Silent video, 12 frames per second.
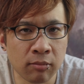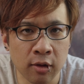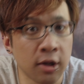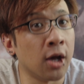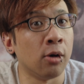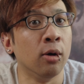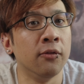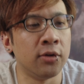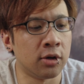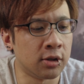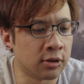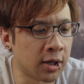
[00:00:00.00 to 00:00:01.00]
Yeah,
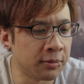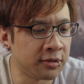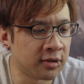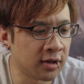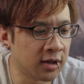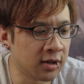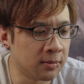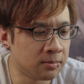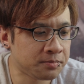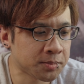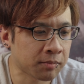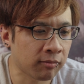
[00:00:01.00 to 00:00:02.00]
overall, I would say
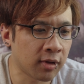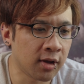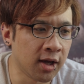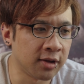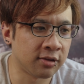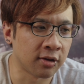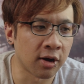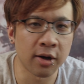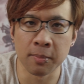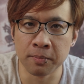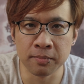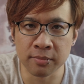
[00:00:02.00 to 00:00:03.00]
it's got
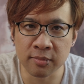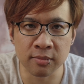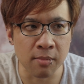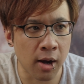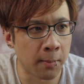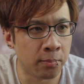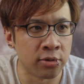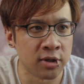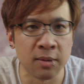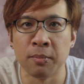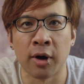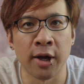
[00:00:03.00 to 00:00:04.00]
a
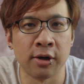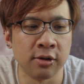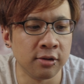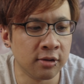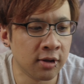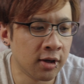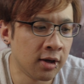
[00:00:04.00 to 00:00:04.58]
pretty mild